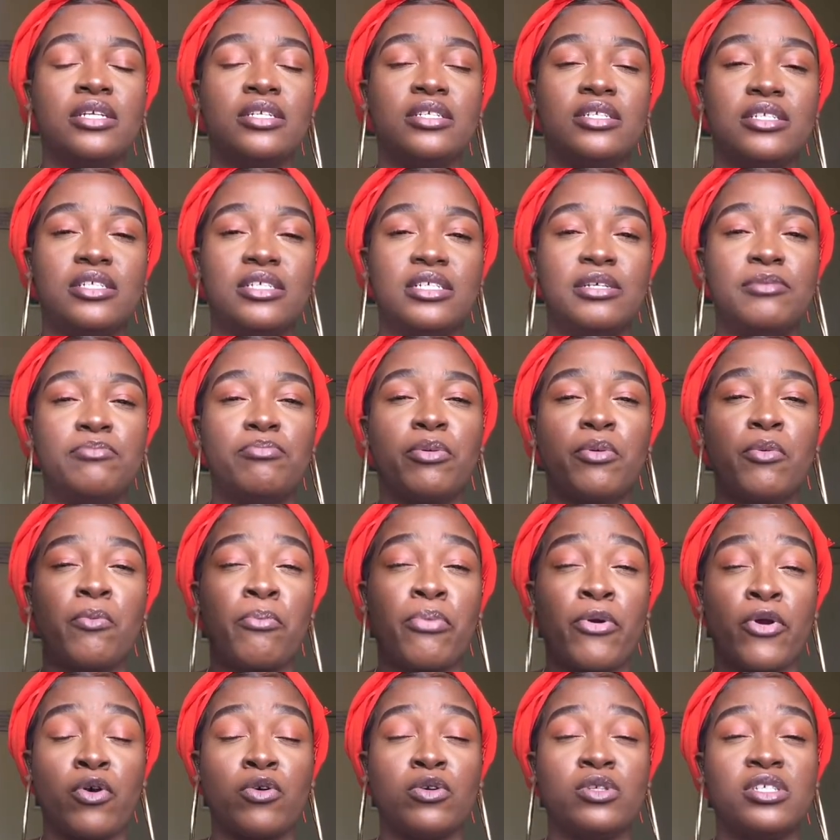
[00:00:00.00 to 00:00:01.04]
deep
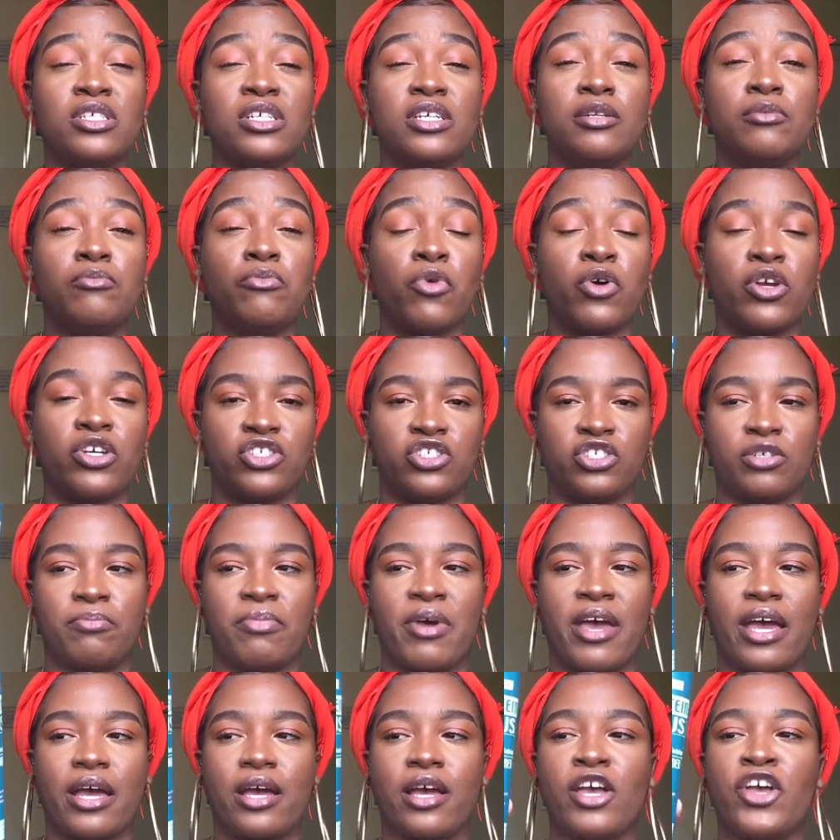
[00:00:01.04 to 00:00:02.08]
protein moisture
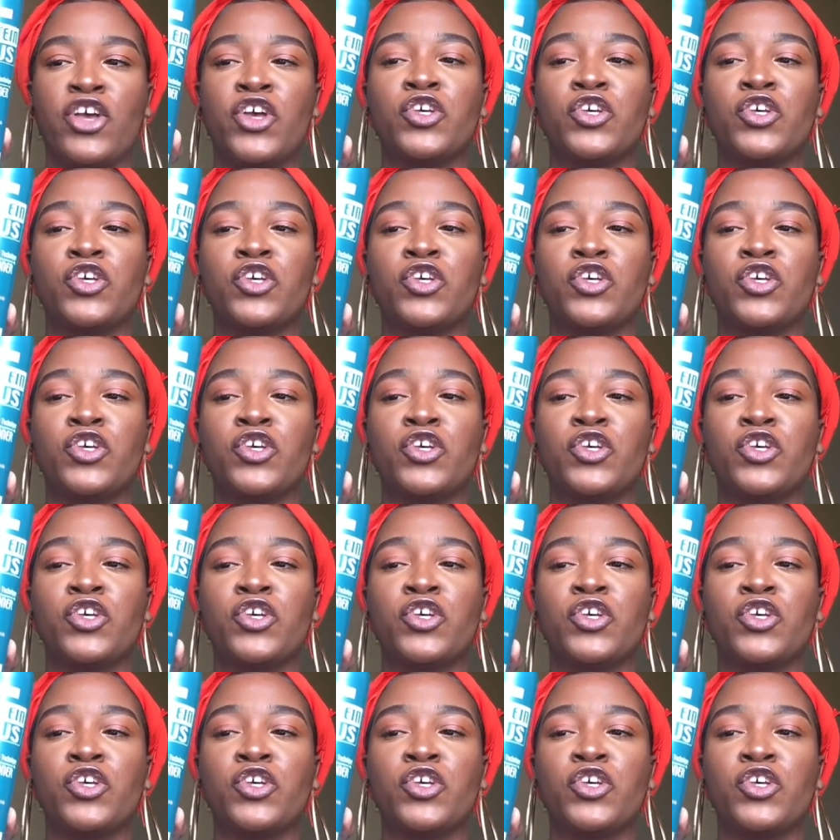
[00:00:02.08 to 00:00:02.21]
pack.